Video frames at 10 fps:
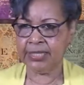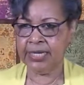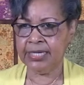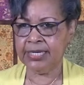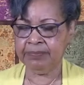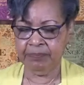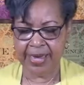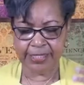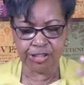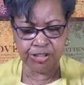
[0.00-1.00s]
it
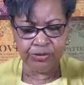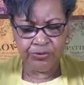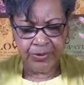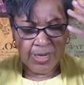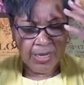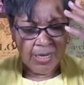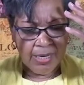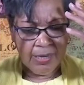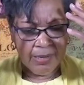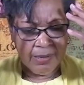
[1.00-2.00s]
makes you
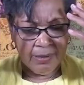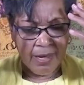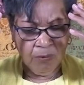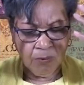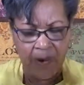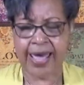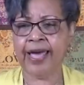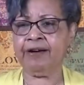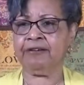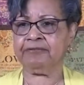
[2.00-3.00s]

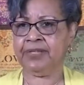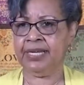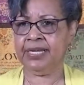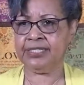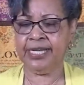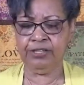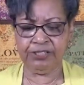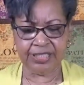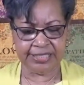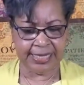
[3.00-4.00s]
aware of things, and you
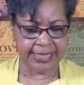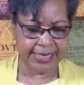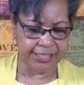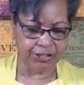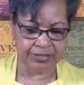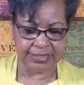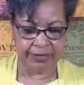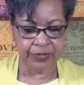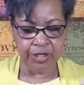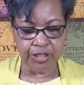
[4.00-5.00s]
should dedicate
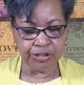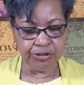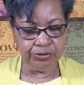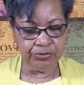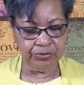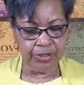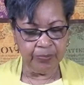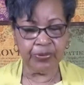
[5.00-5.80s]
yourself to